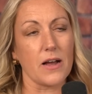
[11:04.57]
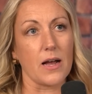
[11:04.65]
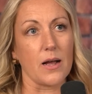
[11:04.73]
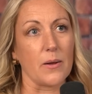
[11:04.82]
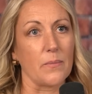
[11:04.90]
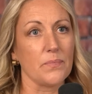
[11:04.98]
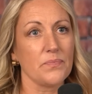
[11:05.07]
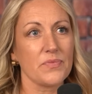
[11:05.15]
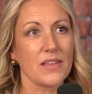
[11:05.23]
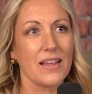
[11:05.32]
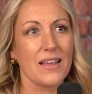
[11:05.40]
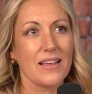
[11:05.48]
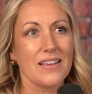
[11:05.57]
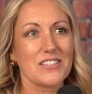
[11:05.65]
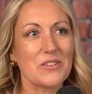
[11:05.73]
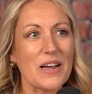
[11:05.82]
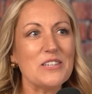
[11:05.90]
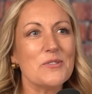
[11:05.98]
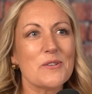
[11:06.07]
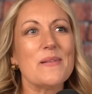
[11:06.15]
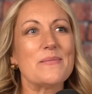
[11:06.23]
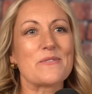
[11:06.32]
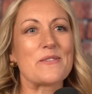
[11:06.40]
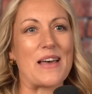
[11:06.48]
Um, so I do
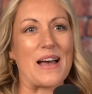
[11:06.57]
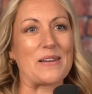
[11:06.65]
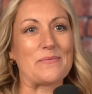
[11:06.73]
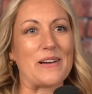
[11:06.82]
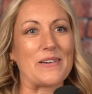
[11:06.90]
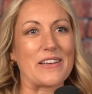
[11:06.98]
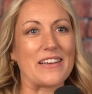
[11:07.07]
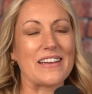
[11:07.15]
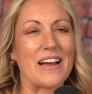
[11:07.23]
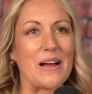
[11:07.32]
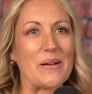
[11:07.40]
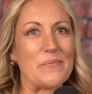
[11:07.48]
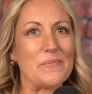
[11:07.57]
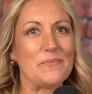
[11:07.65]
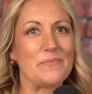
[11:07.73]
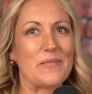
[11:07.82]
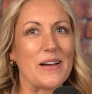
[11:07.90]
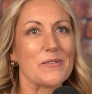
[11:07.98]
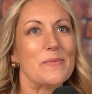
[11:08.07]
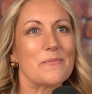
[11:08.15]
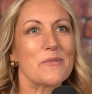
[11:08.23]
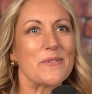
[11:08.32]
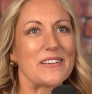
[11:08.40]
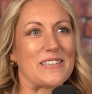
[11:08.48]
remember that about it. Um, I remember
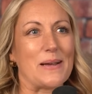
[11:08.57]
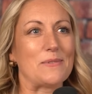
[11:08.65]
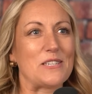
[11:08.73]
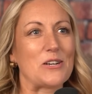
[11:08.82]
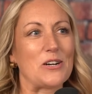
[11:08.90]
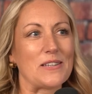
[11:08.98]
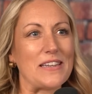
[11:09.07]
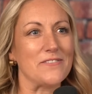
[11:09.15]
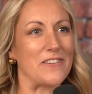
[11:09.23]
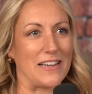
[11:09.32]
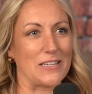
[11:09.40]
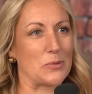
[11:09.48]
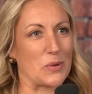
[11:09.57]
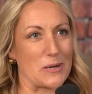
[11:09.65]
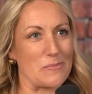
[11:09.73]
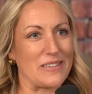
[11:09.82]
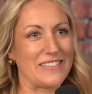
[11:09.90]
one time she called Nephi a twerp,